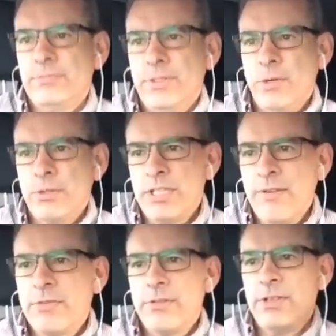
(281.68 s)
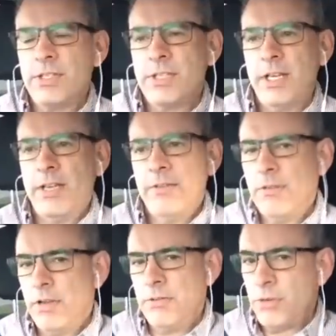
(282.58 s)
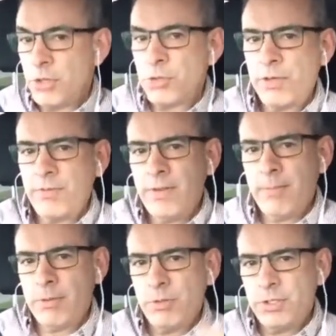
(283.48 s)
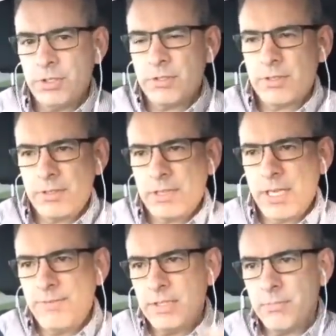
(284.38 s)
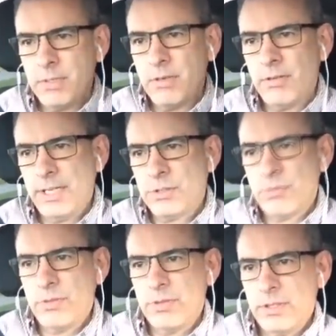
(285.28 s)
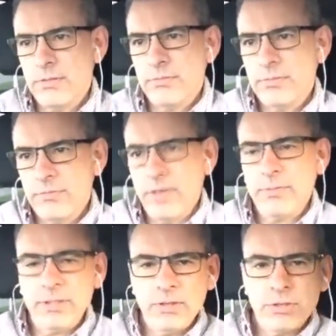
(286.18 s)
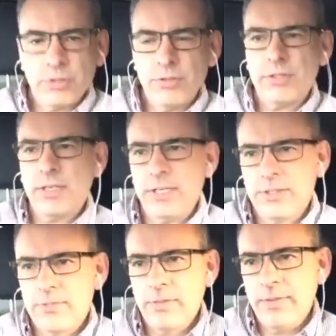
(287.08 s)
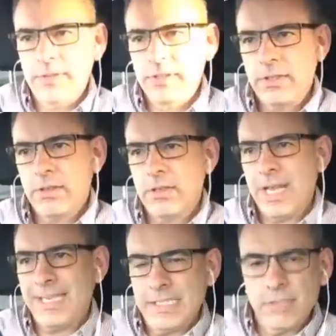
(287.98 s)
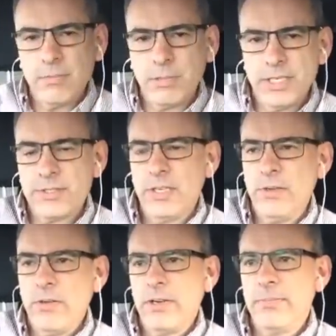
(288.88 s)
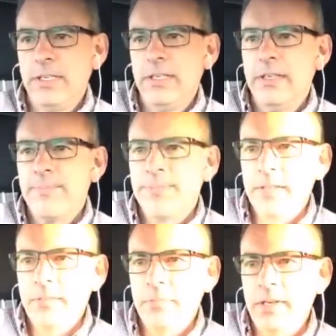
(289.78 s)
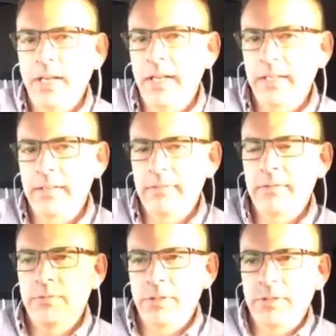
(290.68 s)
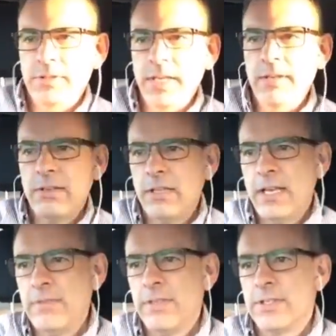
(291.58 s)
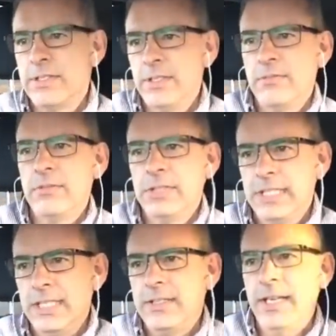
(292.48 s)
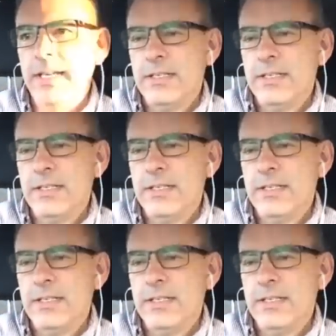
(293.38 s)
there was never this nurturing family, which is kind of in the middle. That's where the family nurtures, and that's obviously the ideal place that you want to be. But I would say that a lot of us didn't really get that.